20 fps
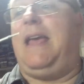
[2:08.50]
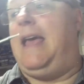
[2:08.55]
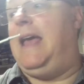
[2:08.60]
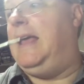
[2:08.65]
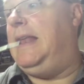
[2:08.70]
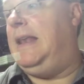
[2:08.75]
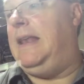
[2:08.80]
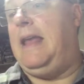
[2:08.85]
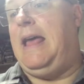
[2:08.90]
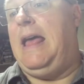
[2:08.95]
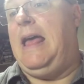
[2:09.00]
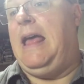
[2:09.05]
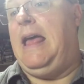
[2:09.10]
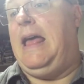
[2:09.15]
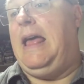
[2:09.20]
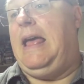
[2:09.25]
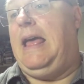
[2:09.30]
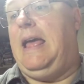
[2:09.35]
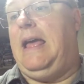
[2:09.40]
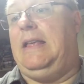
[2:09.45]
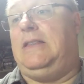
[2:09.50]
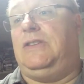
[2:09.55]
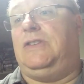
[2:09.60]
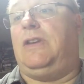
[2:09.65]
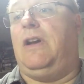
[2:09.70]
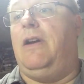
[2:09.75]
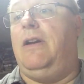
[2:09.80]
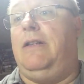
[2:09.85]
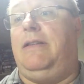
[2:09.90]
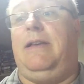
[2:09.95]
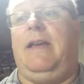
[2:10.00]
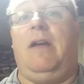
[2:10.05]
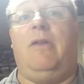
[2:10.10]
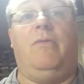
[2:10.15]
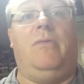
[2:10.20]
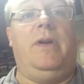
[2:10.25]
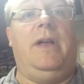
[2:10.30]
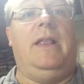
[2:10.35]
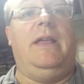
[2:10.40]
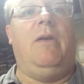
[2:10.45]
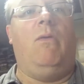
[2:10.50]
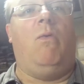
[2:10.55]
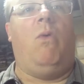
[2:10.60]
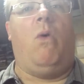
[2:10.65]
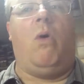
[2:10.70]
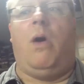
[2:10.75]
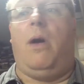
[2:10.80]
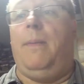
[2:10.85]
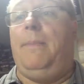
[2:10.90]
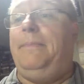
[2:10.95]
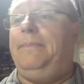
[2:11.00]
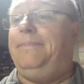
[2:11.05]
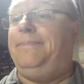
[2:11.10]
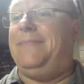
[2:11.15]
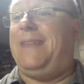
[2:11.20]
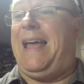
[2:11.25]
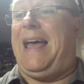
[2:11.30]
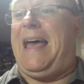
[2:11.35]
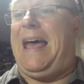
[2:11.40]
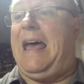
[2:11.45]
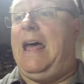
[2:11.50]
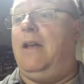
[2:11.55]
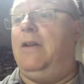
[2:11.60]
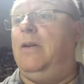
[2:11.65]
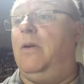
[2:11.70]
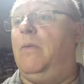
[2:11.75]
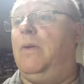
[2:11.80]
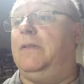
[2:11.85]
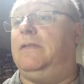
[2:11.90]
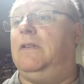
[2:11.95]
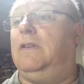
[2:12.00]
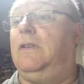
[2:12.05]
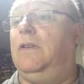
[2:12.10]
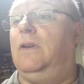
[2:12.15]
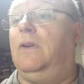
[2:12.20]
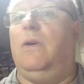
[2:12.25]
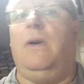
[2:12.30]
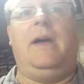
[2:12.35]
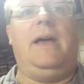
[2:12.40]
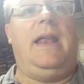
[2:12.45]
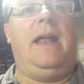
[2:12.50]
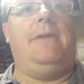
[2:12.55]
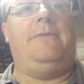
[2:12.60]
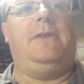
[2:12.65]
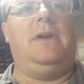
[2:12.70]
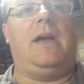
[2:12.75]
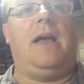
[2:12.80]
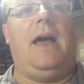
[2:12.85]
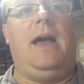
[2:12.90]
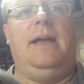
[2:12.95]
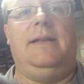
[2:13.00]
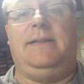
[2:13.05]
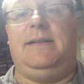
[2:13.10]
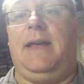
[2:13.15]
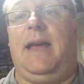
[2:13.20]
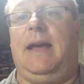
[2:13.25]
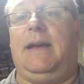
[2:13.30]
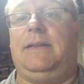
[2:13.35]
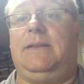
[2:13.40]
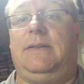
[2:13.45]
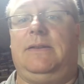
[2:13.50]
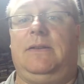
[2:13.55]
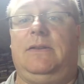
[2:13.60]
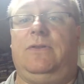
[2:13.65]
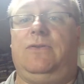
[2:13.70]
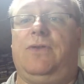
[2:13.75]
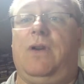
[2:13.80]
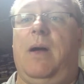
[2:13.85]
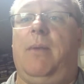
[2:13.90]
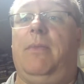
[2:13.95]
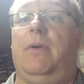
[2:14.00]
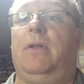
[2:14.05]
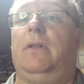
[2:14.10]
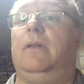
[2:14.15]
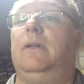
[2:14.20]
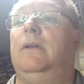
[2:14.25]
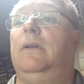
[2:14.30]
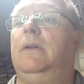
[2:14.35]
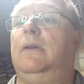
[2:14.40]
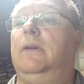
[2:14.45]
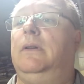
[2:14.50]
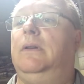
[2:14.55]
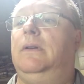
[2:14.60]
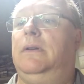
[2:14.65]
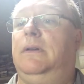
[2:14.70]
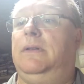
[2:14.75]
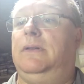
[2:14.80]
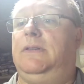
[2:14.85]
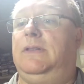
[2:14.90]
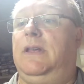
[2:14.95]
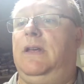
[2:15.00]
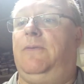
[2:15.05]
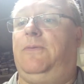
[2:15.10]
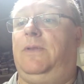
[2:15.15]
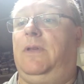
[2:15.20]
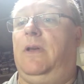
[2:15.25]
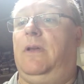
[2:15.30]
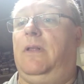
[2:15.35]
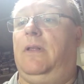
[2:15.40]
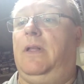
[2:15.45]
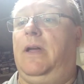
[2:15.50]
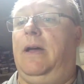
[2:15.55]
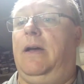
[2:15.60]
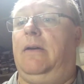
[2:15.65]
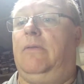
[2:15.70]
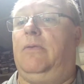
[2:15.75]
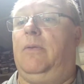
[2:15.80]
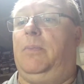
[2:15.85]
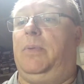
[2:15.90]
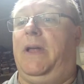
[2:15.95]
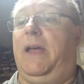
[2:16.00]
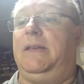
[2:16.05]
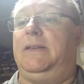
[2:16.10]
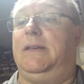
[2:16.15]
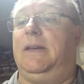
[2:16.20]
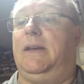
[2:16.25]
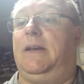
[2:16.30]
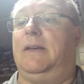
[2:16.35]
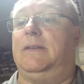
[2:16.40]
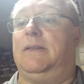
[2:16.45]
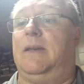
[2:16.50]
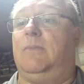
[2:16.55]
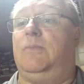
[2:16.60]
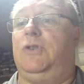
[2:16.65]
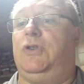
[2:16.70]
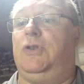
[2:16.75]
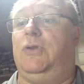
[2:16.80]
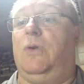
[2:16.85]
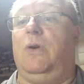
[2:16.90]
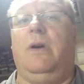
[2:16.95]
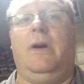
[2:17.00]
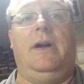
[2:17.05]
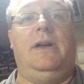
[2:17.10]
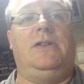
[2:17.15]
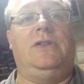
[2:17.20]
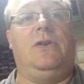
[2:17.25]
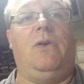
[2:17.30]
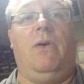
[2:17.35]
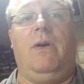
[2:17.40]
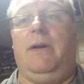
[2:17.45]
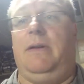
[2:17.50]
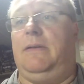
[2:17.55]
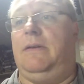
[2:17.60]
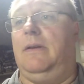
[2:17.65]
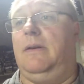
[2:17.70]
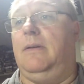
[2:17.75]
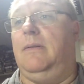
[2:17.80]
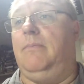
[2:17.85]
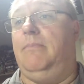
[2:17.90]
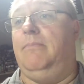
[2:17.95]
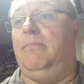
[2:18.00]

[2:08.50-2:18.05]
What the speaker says: and it's starting to get really warm. I don't know what to do. I'm going to have to contact Dremel, see if they'll replace it, because I'm sure it's going to